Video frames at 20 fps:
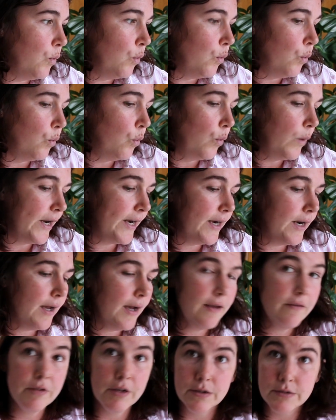When
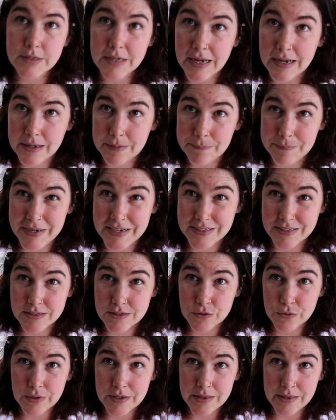I've used colored
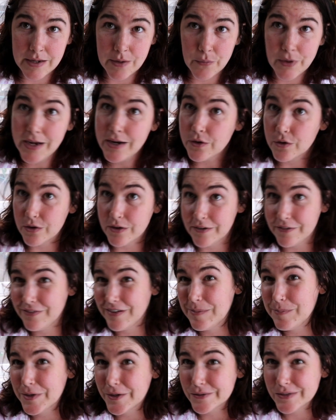pencil in that way, or if
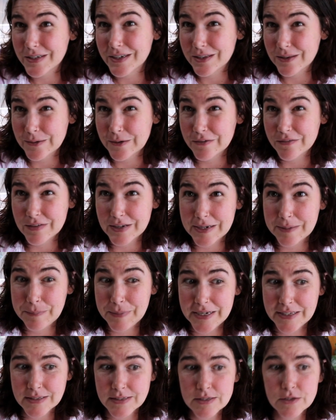I'm using a lot of lead
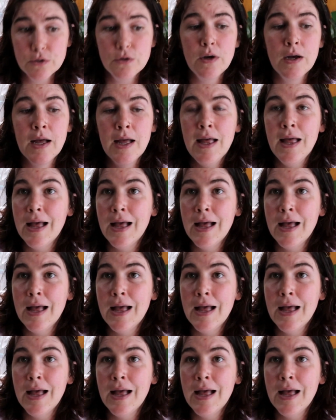pencil,